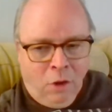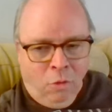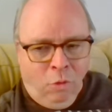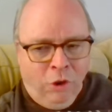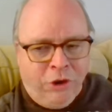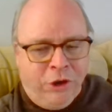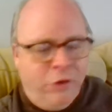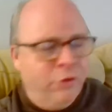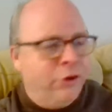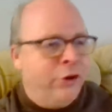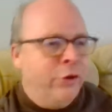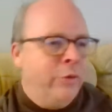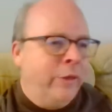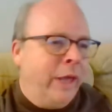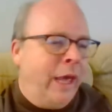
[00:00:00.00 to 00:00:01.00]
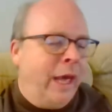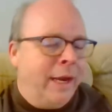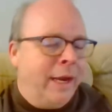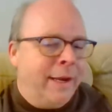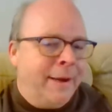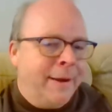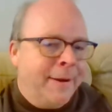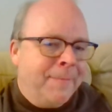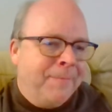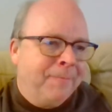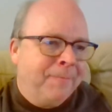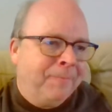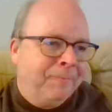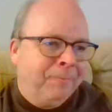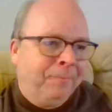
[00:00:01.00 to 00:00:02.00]
Would you do that
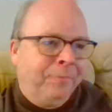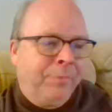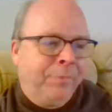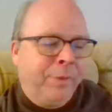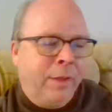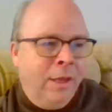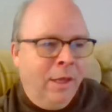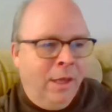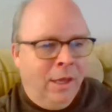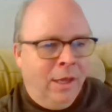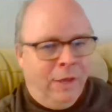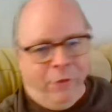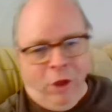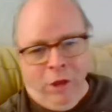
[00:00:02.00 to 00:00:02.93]
if